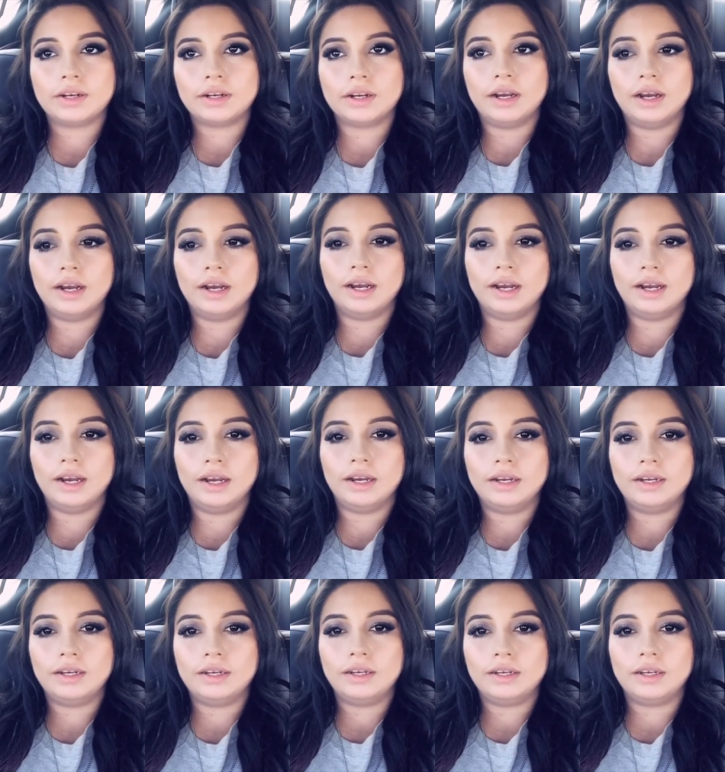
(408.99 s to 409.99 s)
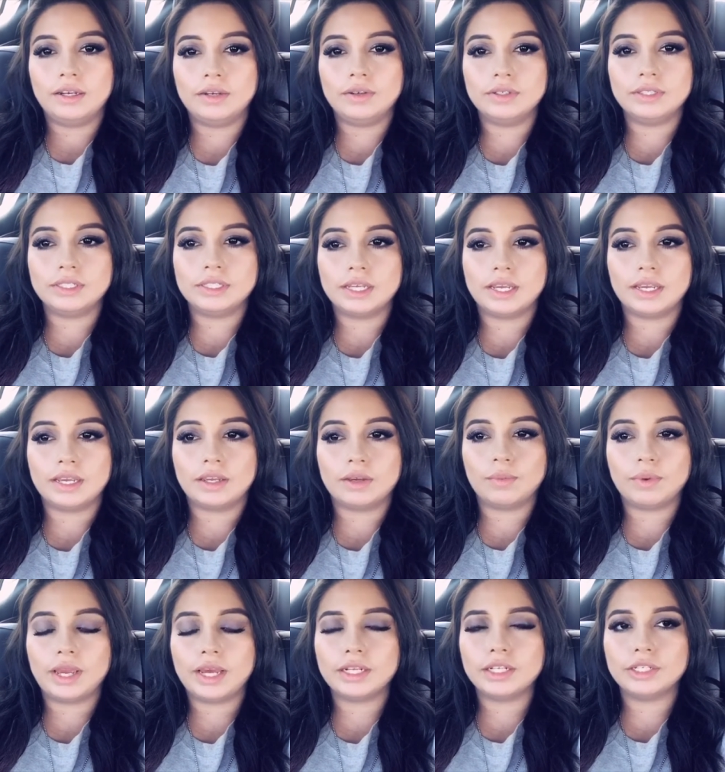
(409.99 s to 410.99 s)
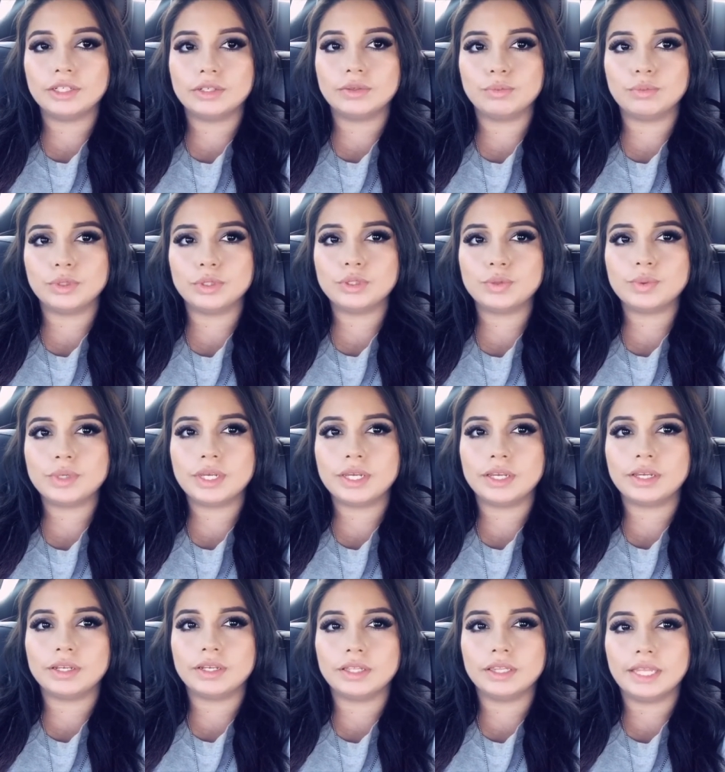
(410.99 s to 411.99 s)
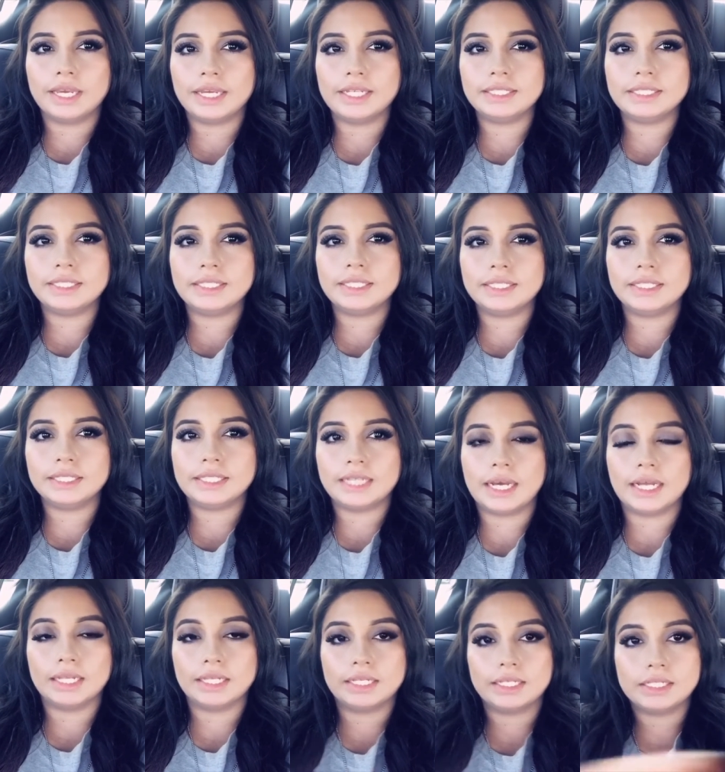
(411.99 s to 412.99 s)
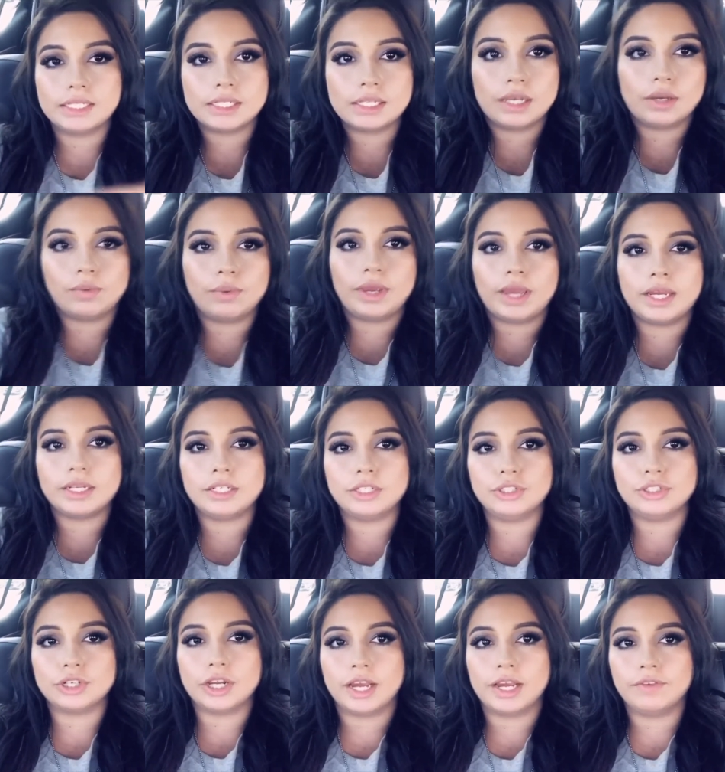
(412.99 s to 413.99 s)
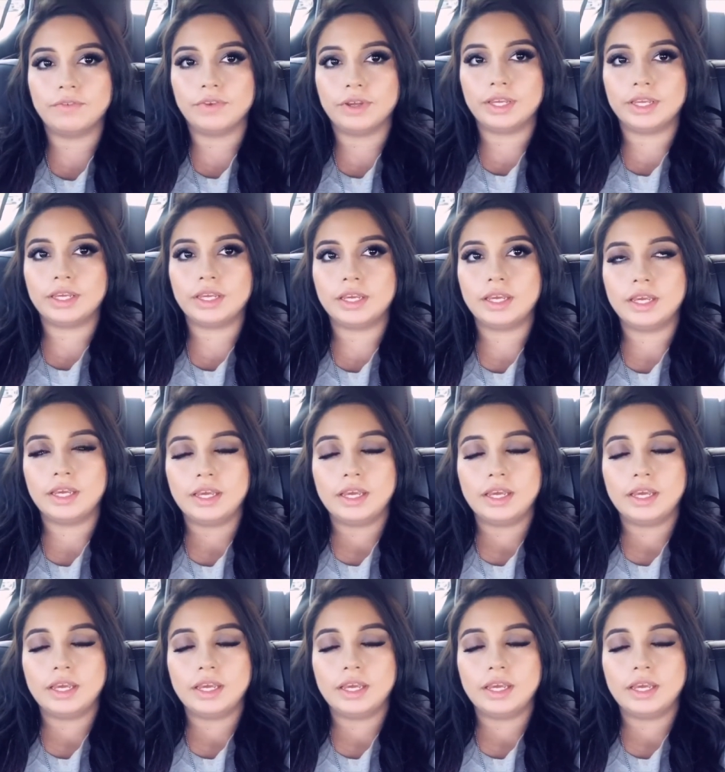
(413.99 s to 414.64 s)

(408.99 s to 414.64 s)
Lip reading: it was, like, we had to, once we landed in Dallas, like, we had to drive, like,